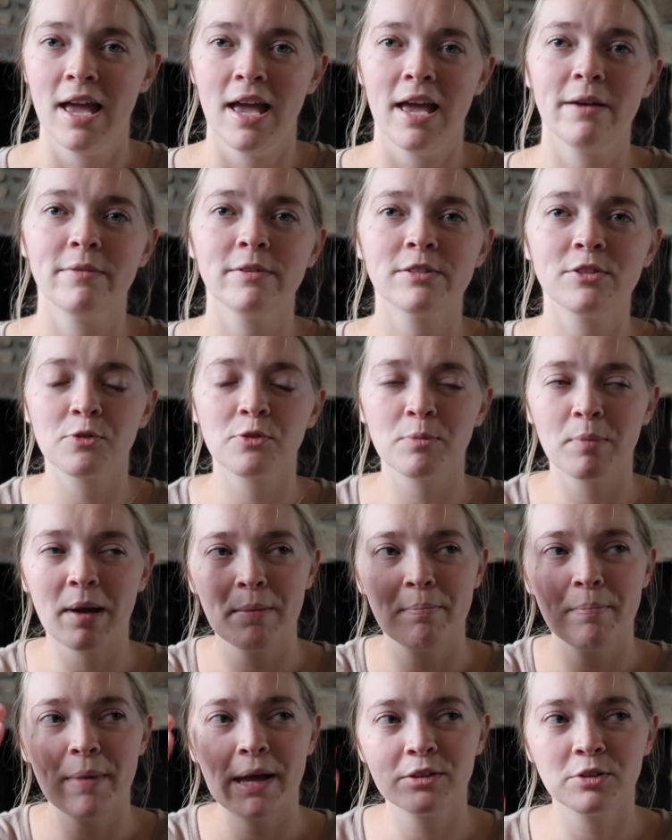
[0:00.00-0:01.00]
It for my
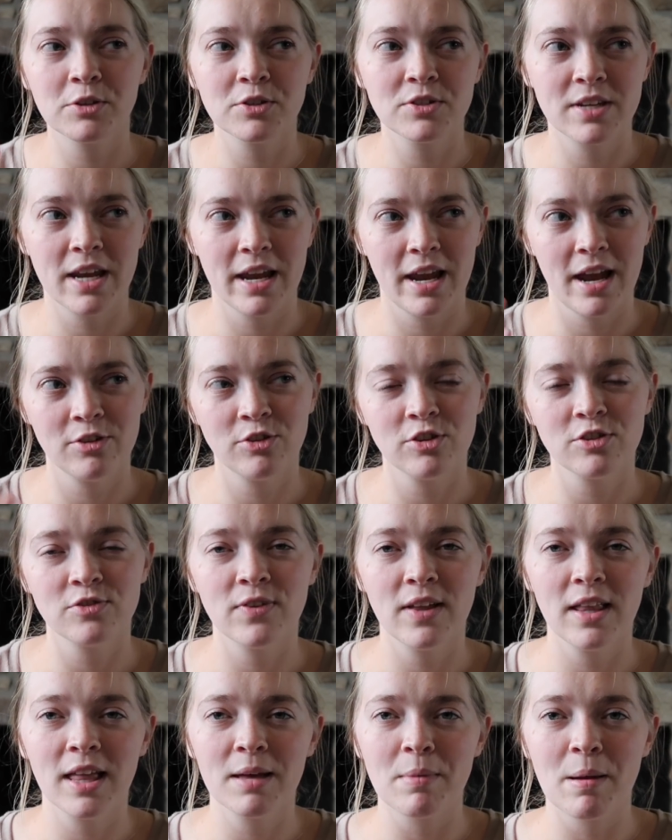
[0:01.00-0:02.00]
mental state. I just
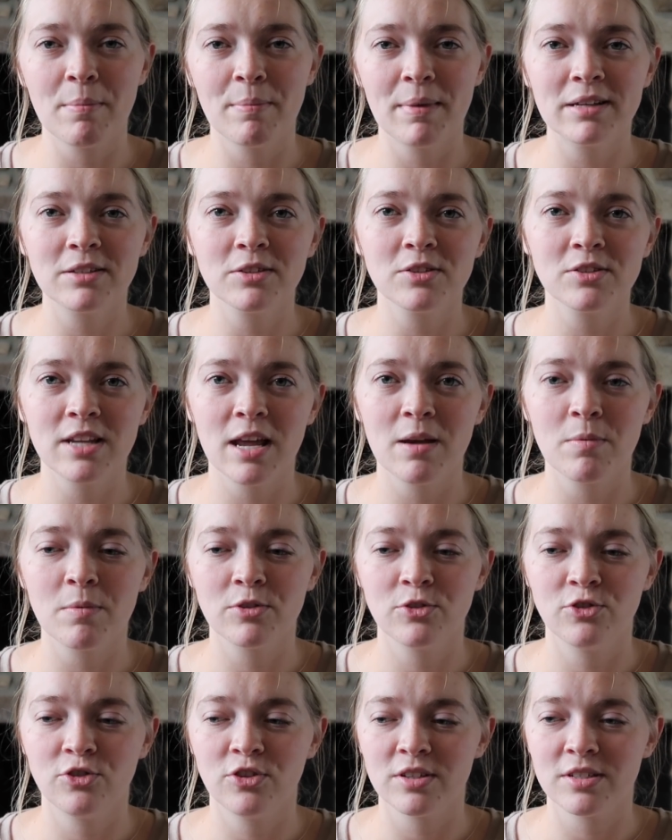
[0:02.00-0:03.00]
felt like my mental state
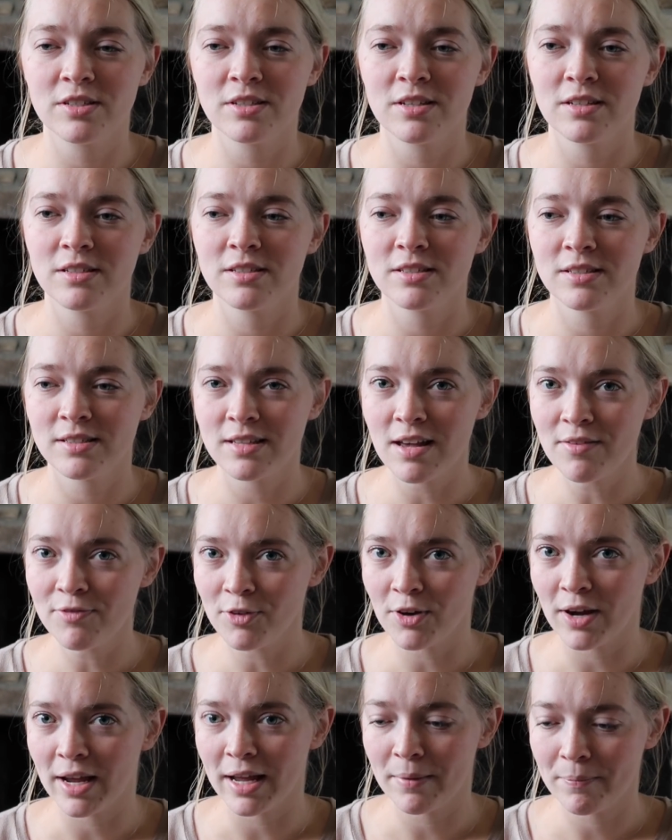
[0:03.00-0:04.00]
was just
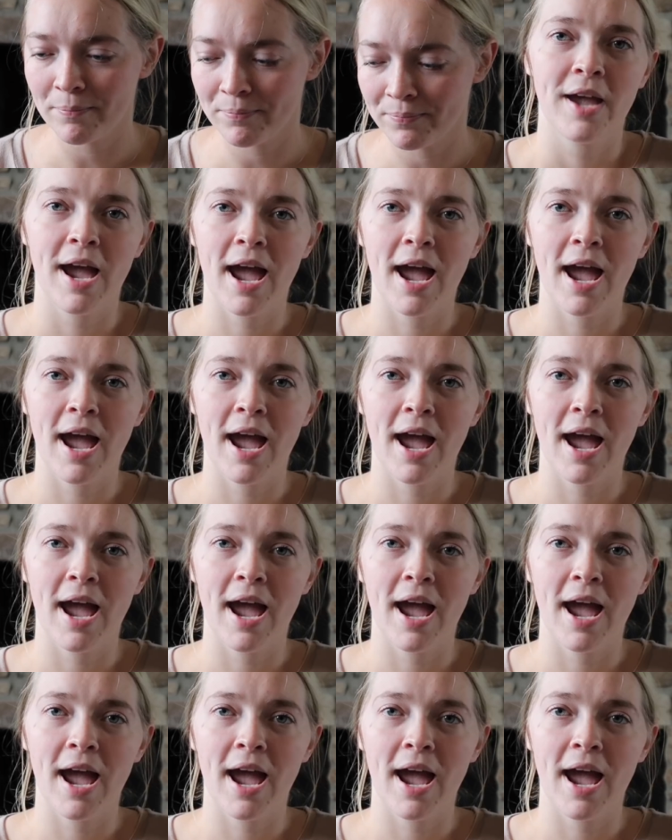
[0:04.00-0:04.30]
suffering.